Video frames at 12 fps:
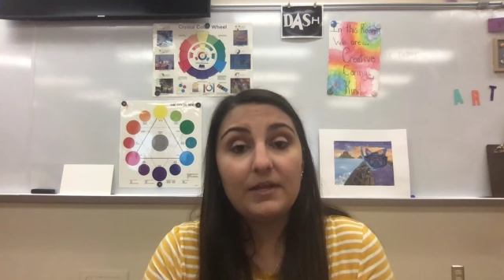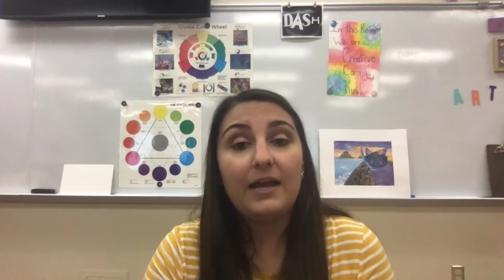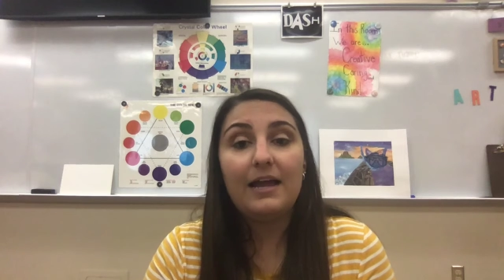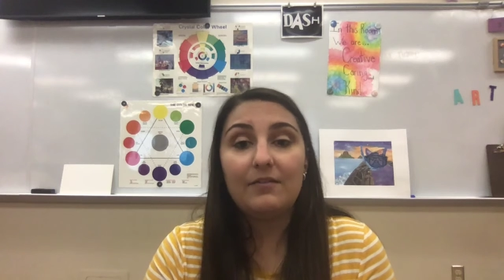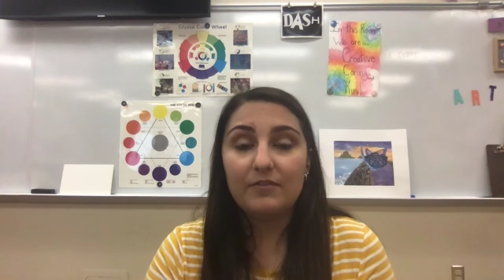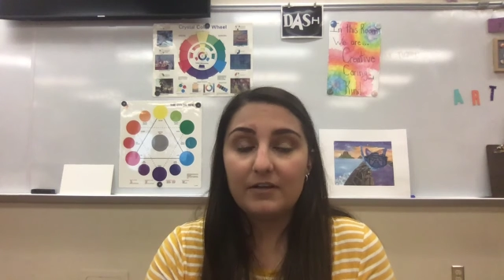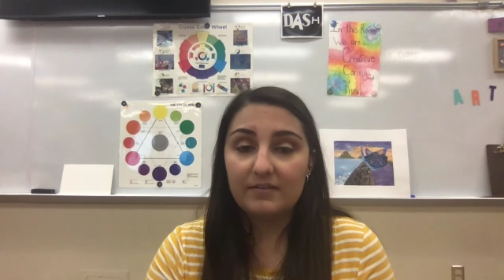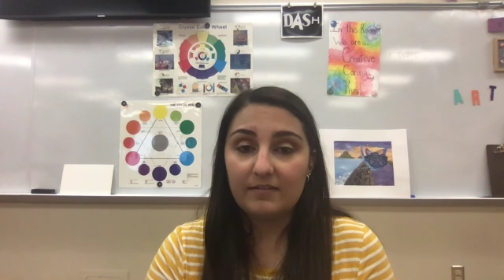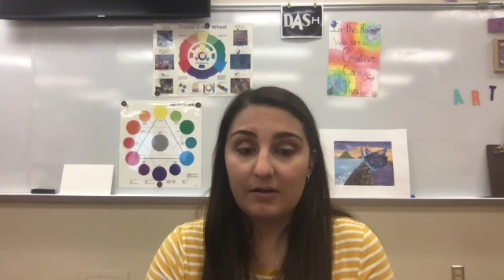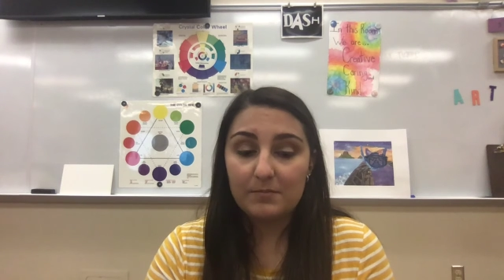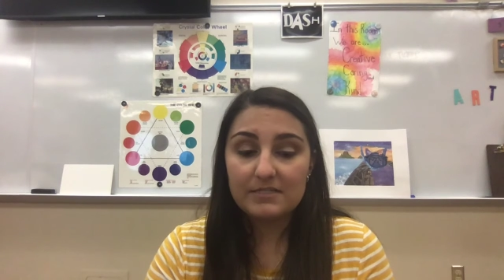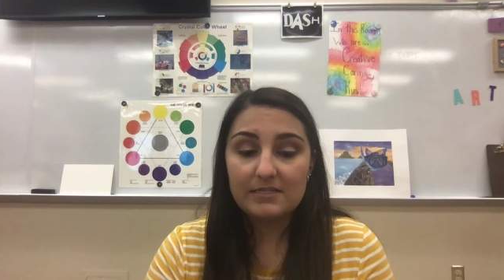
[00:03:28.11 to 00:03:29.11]
I have
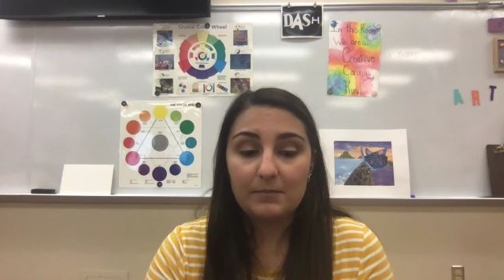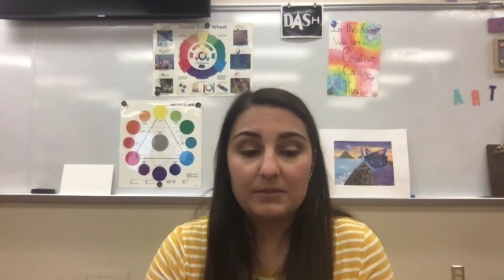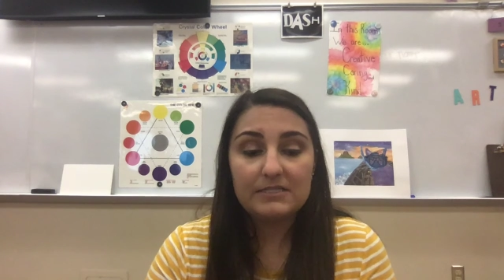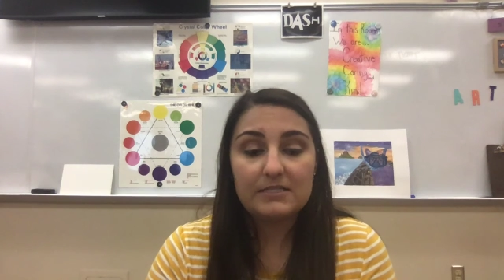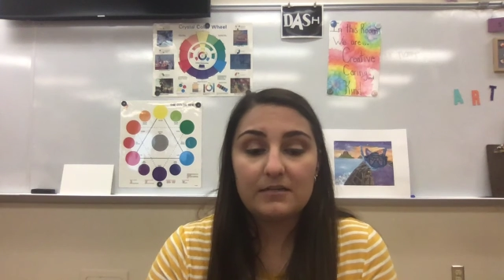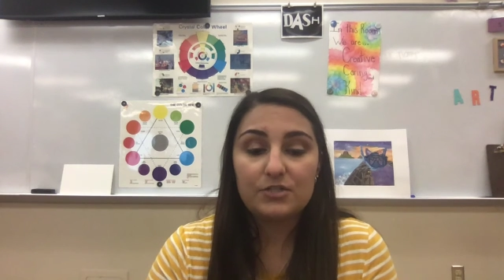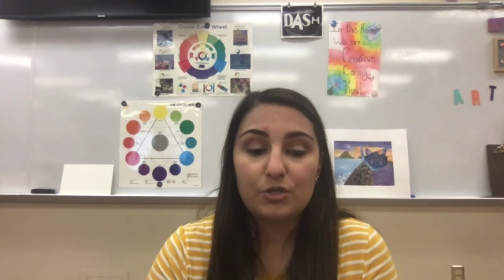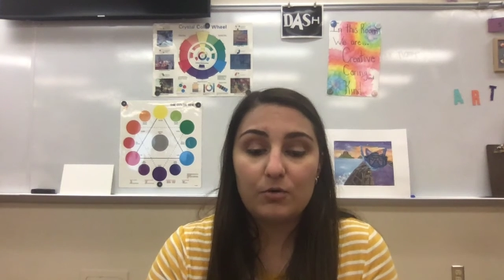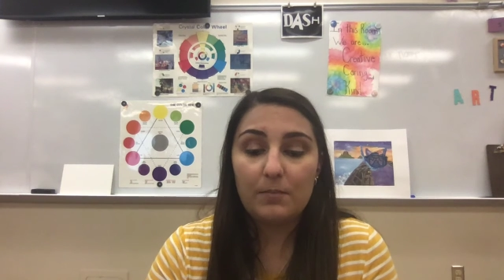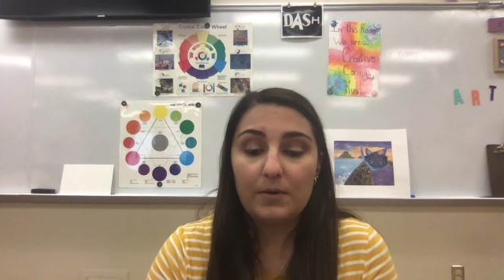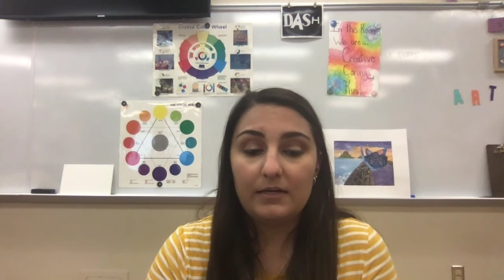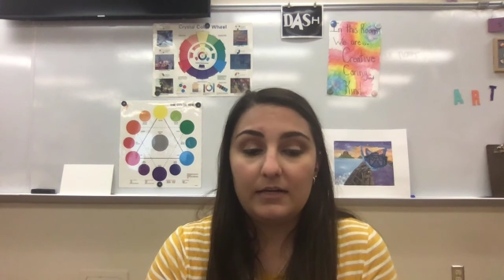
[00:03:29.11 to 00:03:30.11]
some assignments that show
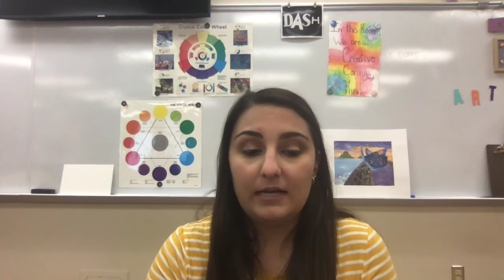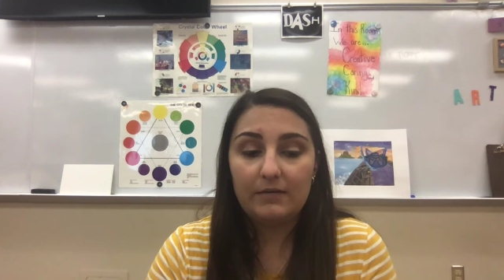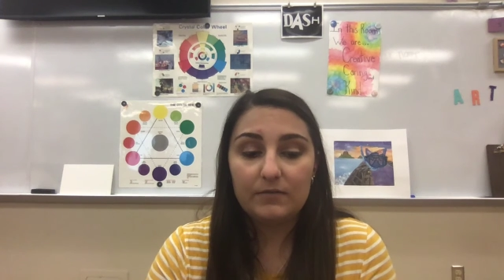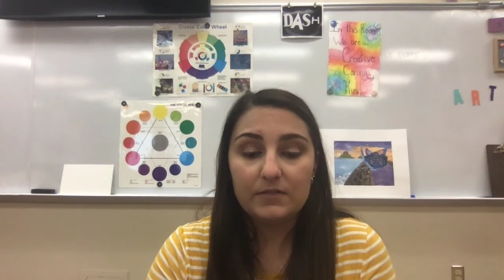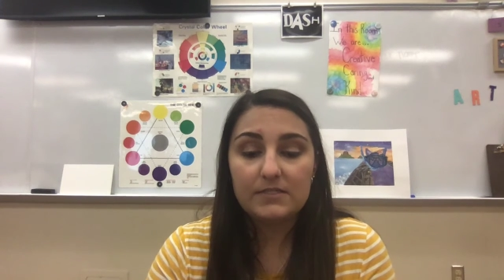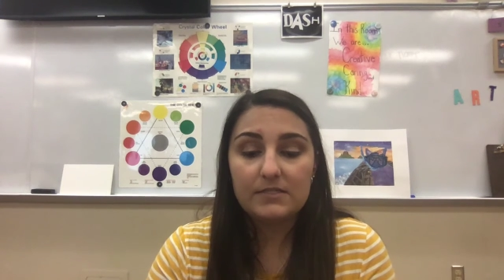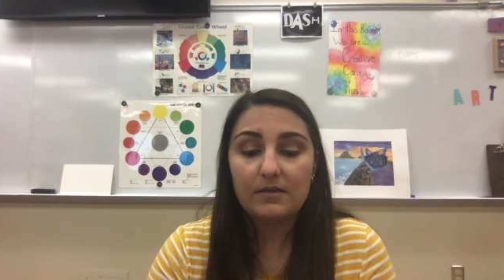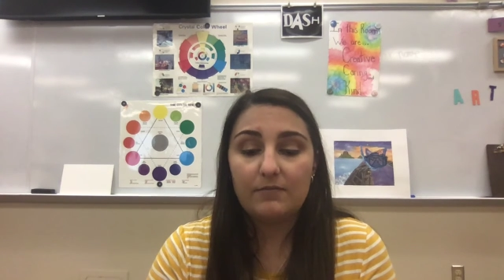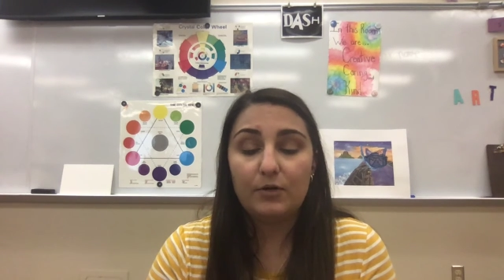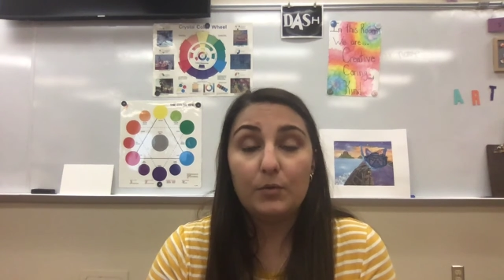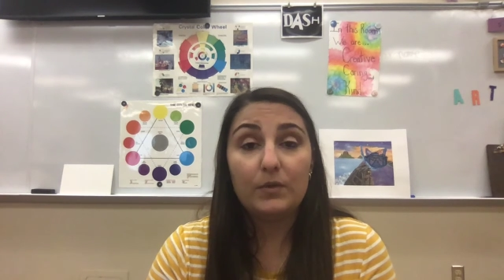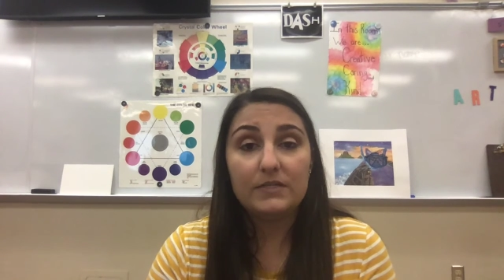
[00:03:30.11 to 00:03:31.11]
up on Canvas
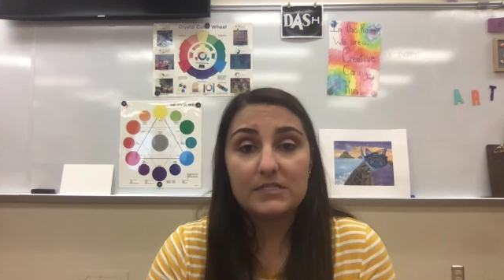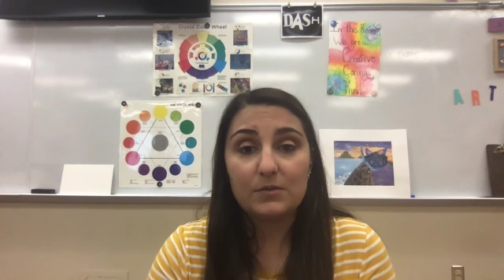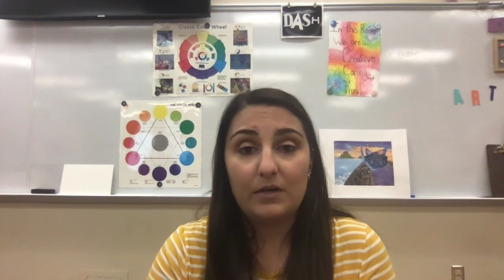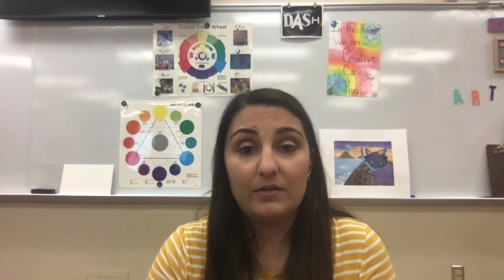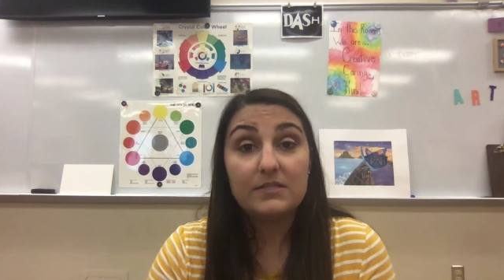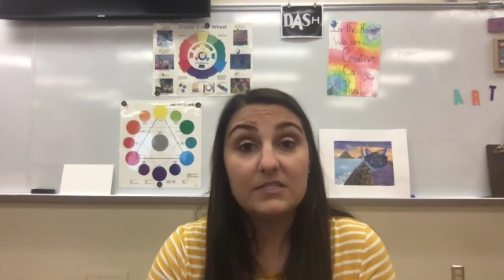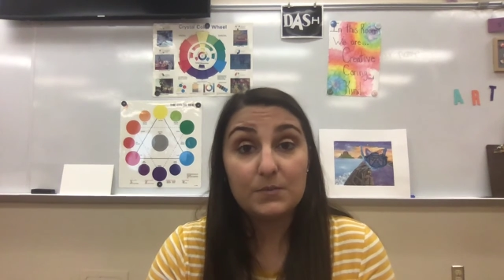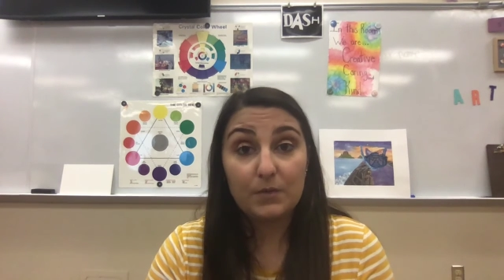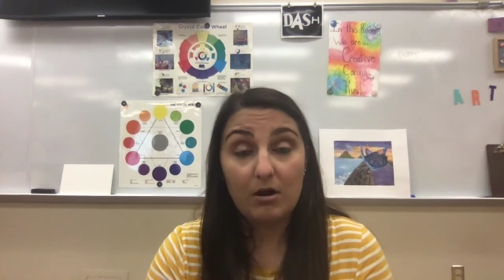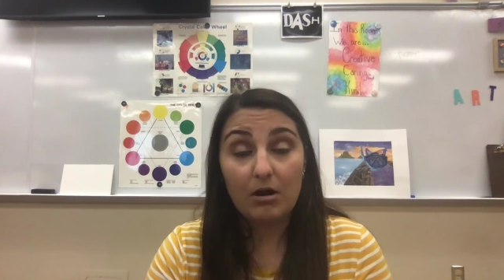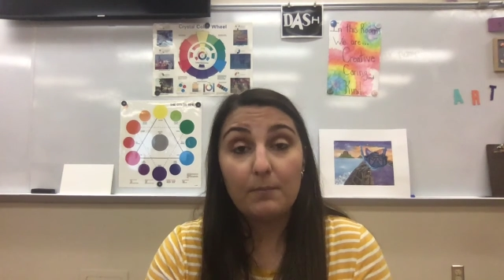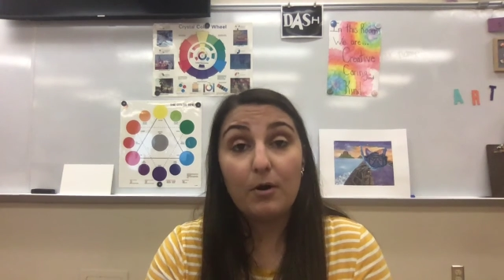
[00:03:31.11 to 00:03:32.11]
every once in a while since we
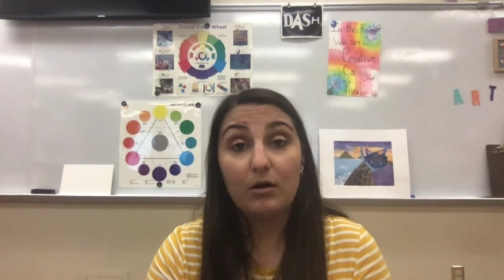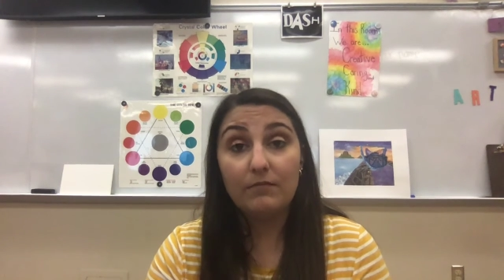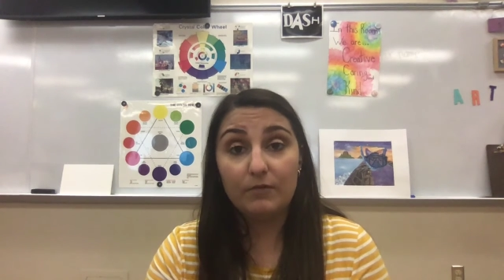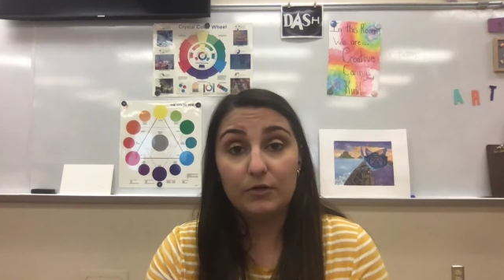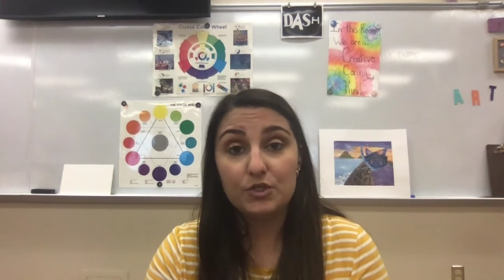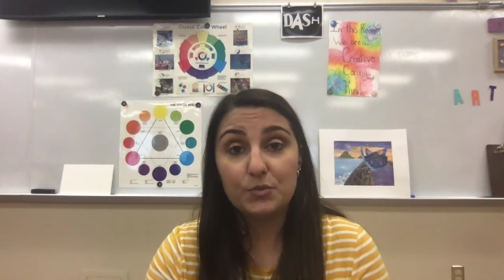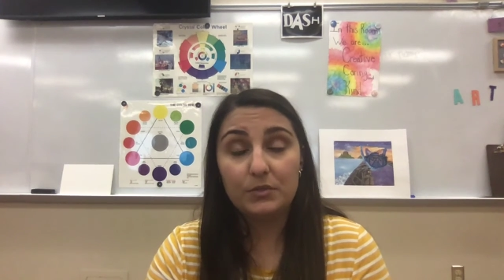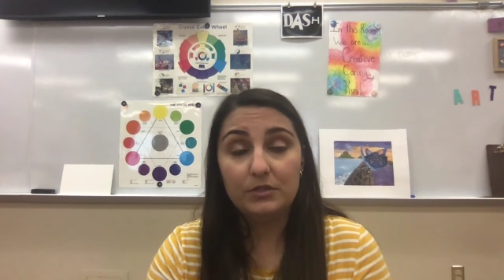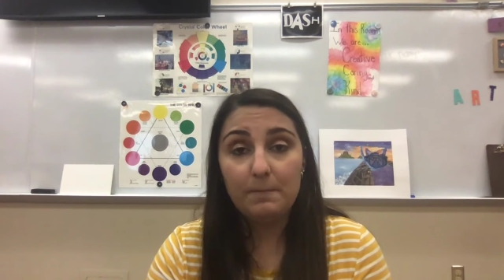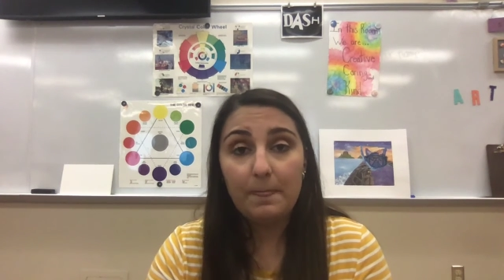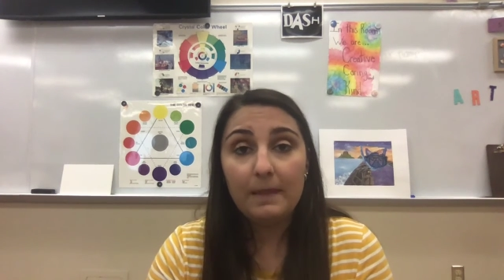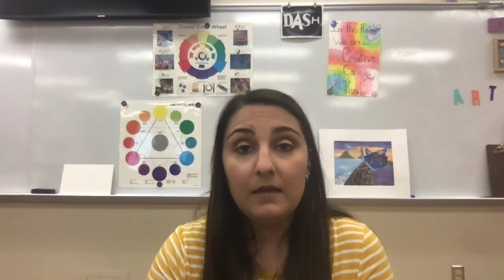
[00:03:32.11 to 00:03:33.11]
are part virtual.